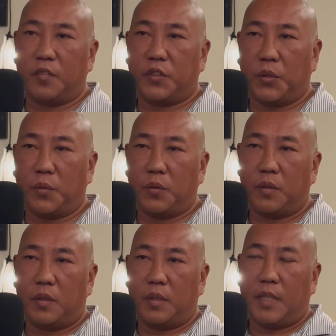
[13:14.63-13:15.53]
So,
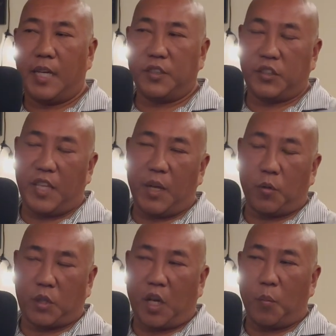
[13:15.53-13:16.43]
as they
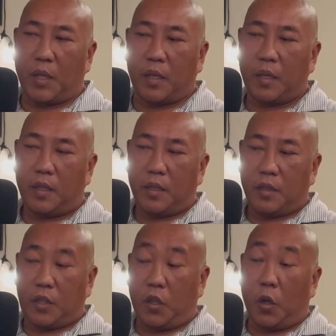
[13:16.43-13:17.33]
were coming
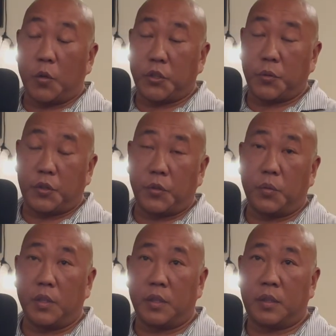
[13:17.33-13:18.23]
closer to
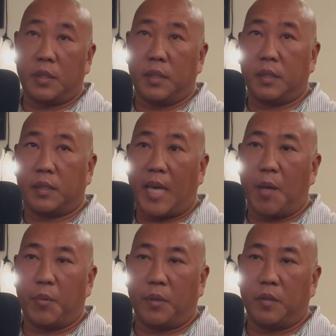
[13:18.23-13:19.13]
the
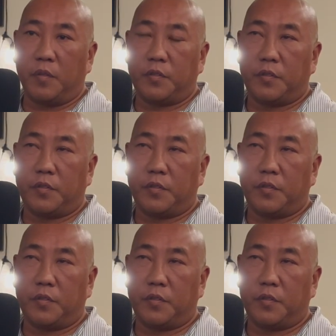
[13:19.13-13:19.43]
capital